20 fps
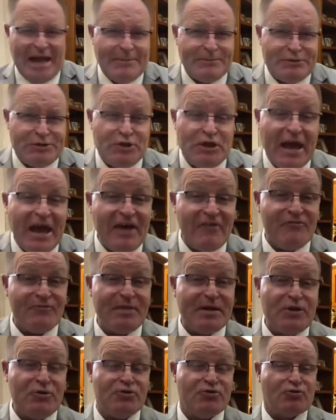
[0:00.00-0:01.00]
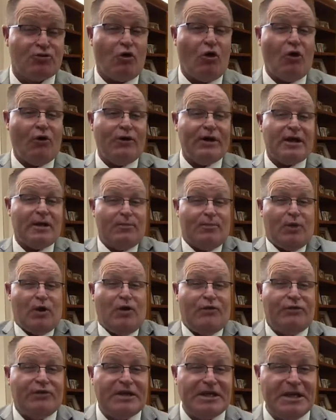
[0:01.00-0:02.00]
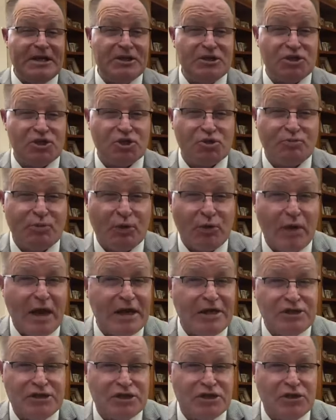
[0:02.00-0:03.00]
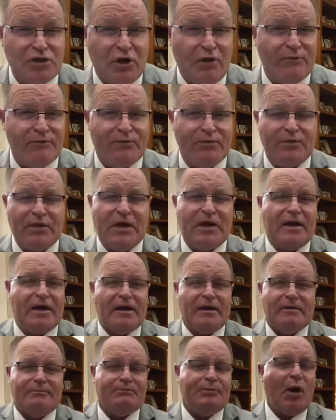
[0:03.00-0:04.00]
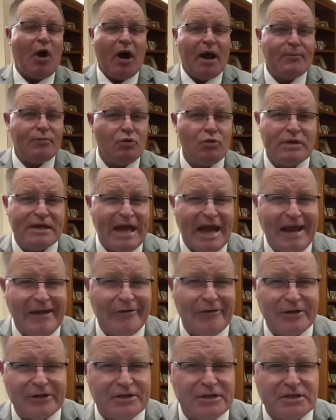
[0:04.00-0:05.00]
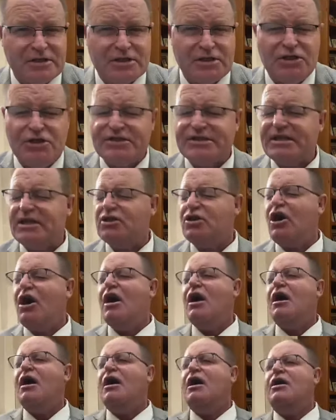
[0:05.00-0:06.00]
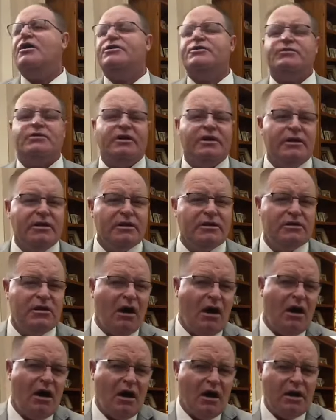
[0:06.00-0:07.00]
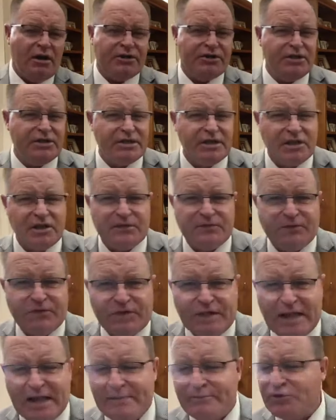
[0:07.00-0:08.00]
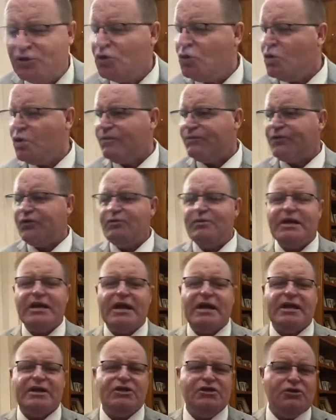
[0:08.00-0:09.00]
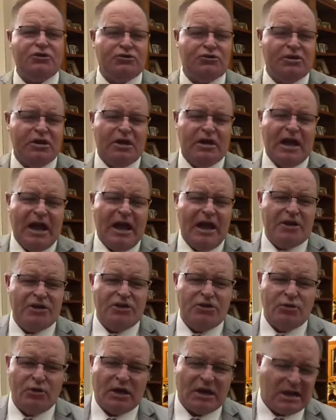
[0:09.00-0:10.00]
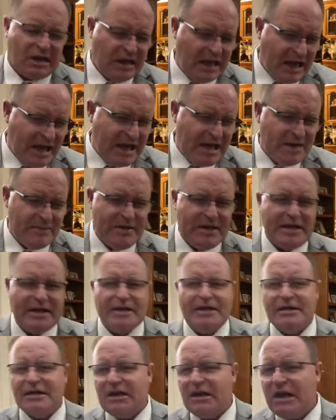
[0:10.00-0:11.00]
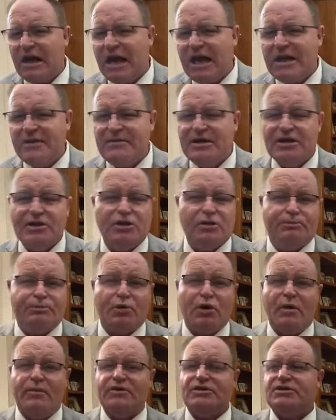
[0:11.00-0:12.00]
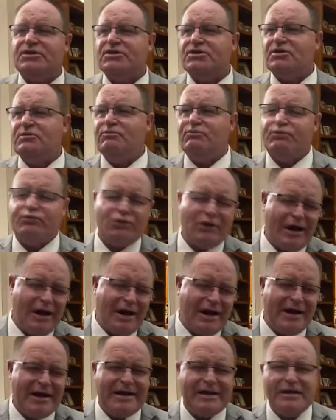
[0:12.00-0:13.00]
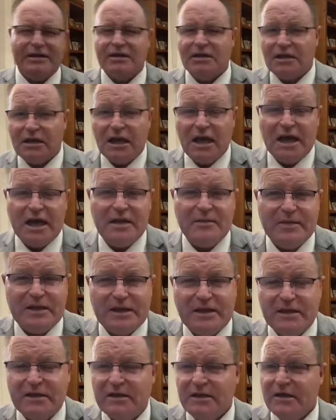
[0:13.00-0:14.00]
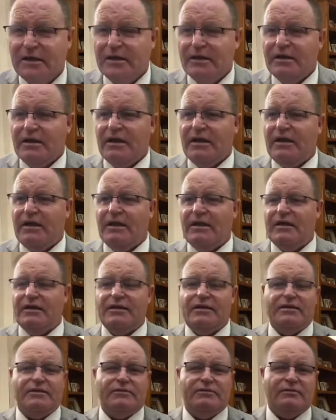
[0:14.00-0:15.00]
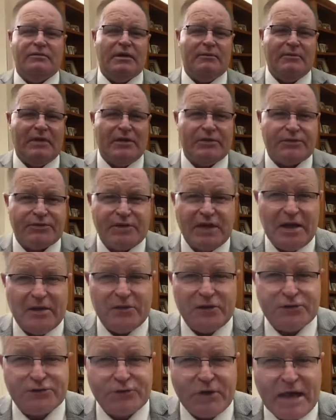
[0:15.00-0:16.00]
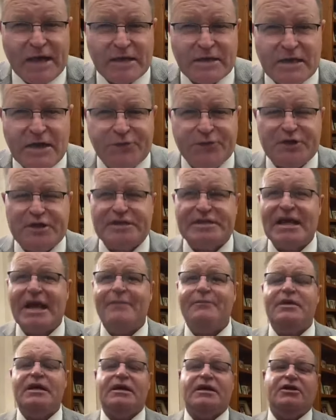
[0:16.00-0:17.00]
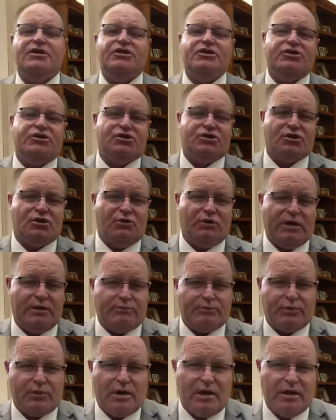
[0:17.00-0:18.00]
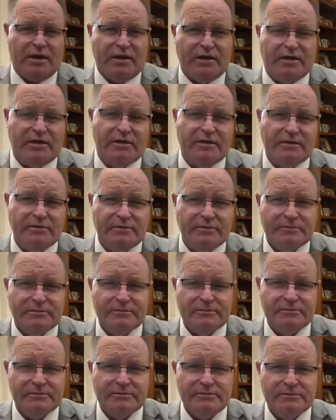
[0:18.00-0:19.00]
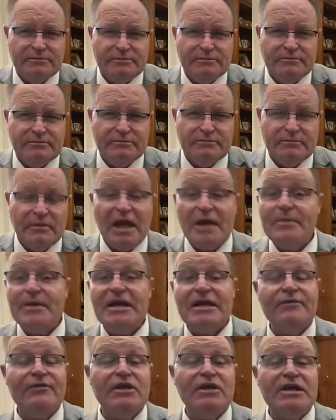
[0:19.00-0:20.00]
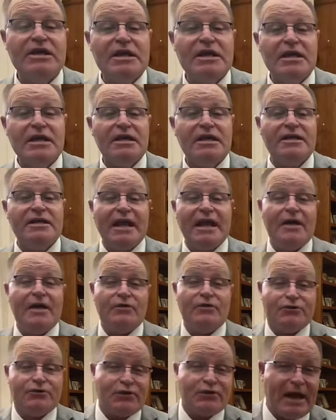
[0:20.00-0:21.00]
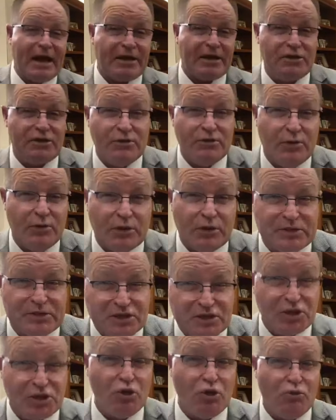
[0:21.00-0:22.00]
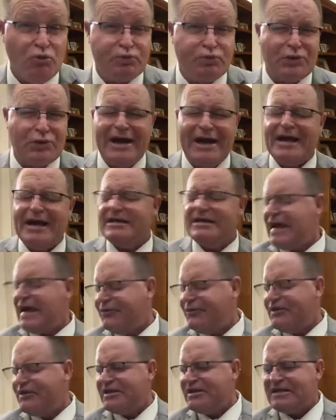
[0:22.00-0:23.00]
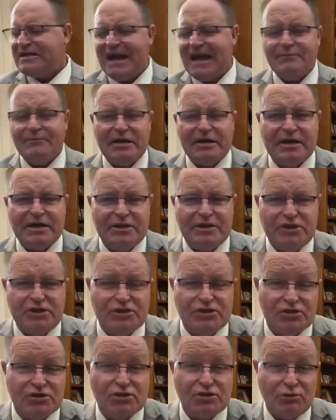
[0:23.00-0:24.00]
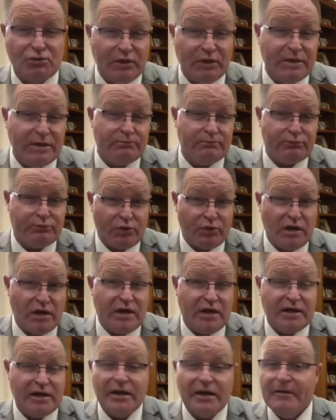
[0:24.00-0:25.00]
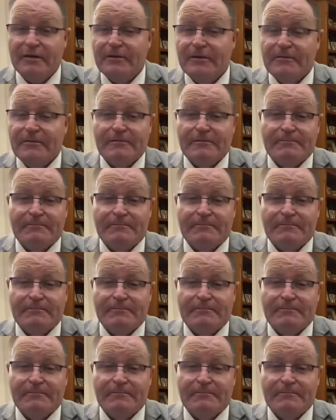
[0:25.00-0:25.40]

Perhaps you have been drawing upon the inspiration of uh, Bible characters and you said, God, God, you did it for them, do it for me. And you, and you were claiming and claiming the promises and praying and claiming and, and a month down the track, nothing's happening and you just quit praying. Maybe even a year down the track, you are still praying, nothing's happening and you just quit praying.